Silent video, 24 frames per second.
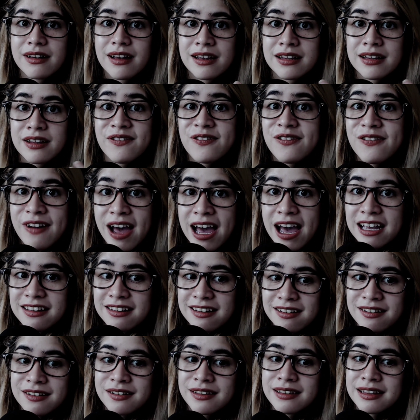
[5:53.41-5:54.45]
an effect
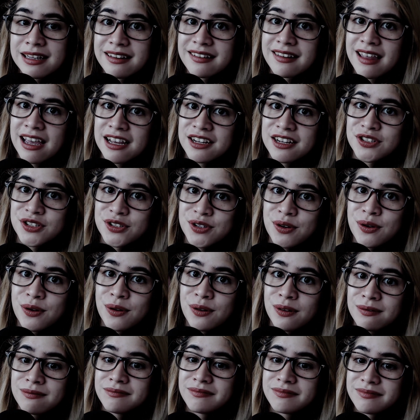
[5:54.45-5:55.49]
on
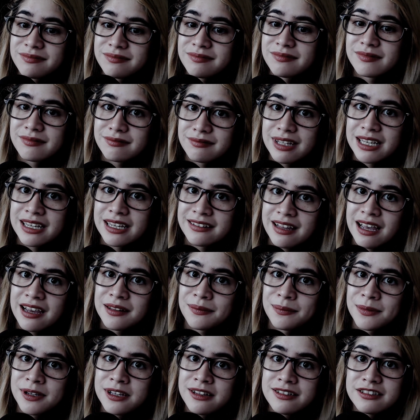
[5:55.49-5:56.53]
sexual
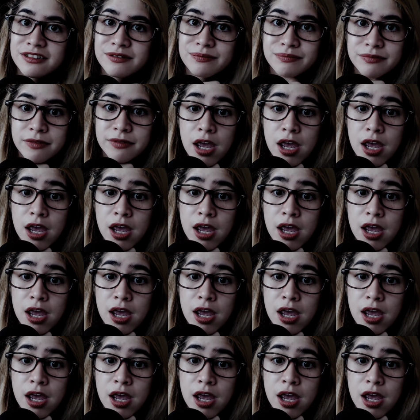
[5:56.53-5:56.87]
excitement.